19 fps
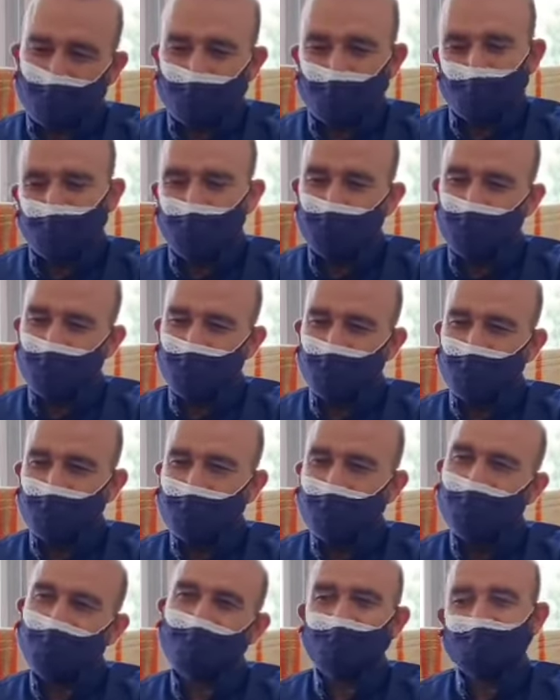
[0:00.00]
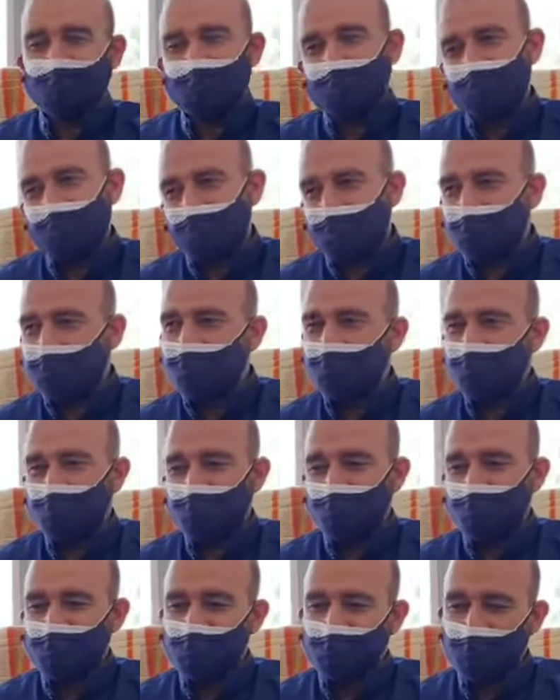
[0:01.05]
two tools and one solution we
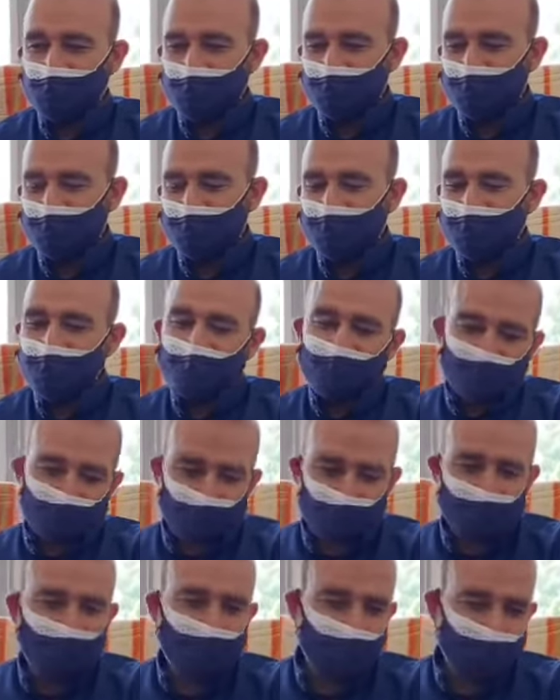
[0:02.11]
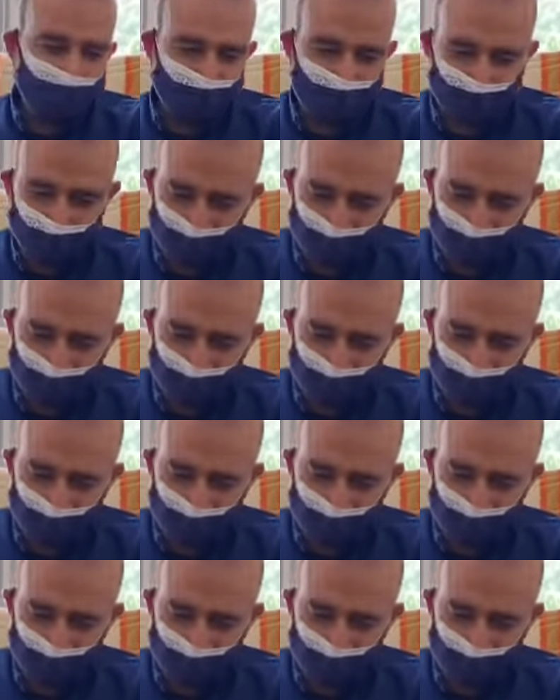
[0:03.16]
basically make. Okay. So I'll show you the